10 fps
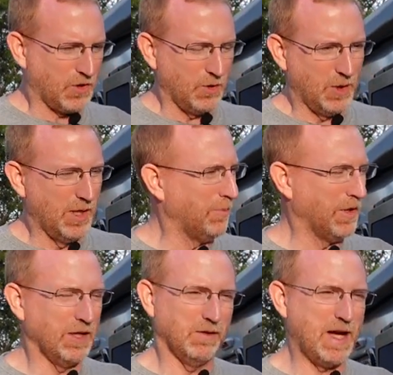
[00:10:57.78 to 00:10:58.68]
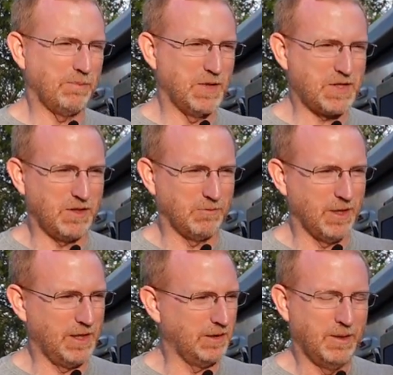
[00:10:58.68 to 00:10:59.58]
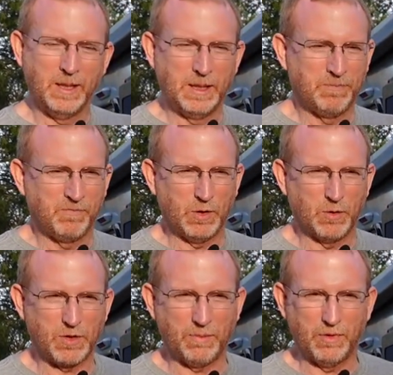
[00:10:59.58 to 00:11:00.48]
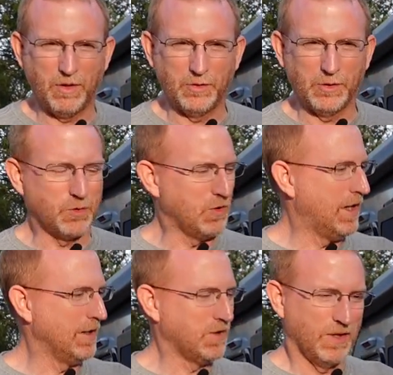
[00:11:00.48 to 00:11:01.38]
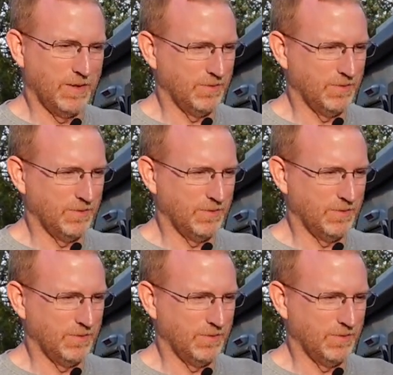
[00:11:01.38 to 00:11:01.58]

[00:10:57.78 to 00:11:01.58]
so, but in a light misting rain, you know, something along those lines.